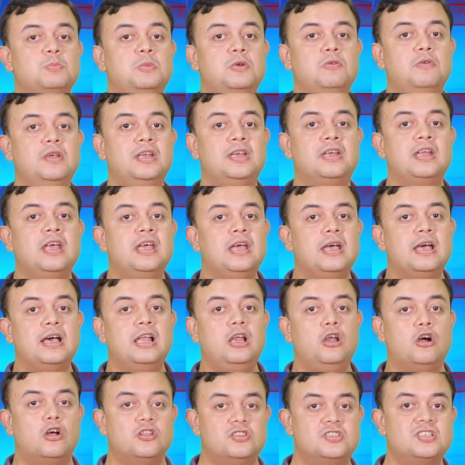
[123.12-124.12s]
between
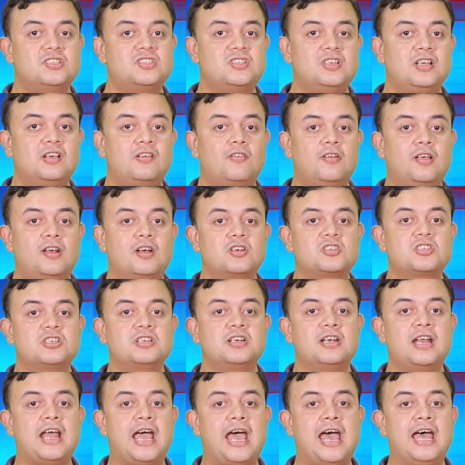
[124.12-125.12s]
logistic
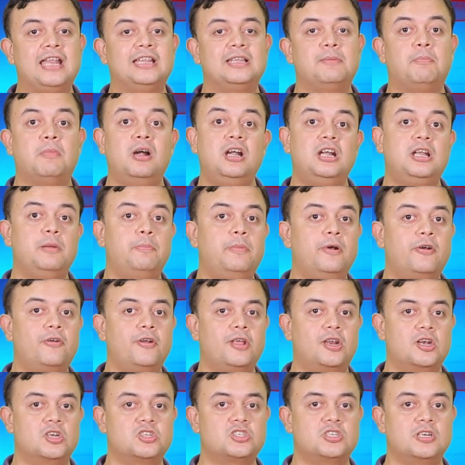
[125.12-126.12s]
regression and the multiple
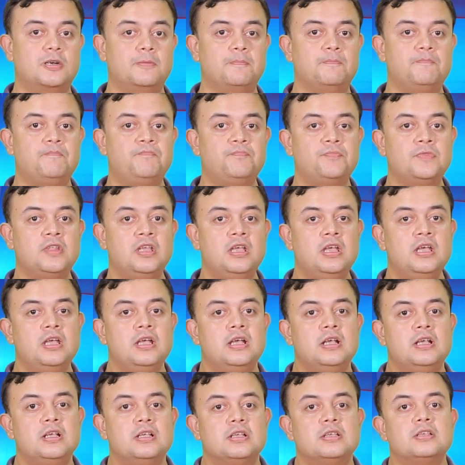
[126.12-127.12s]
regression.
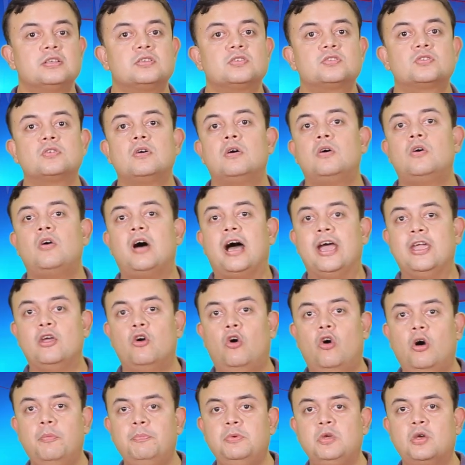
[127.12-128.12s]
So I
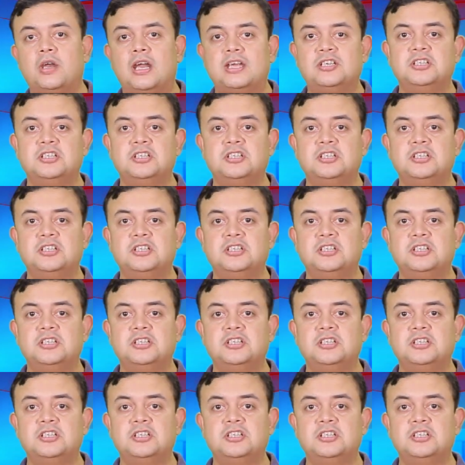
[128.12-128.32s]
hope you are